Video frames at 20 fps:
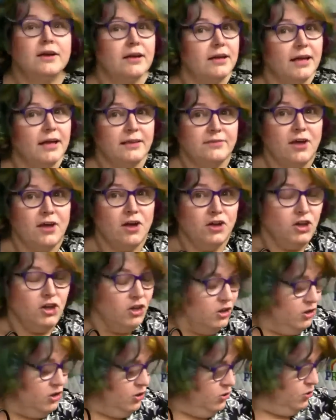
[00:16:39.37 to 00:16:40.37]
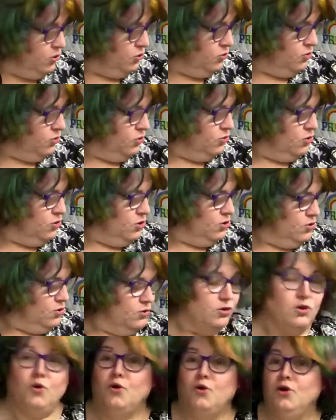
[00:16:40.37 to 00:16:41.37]
It's all good. You do you.
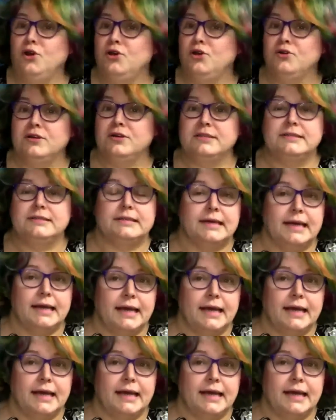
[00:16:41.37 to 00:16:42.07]
Or you could say,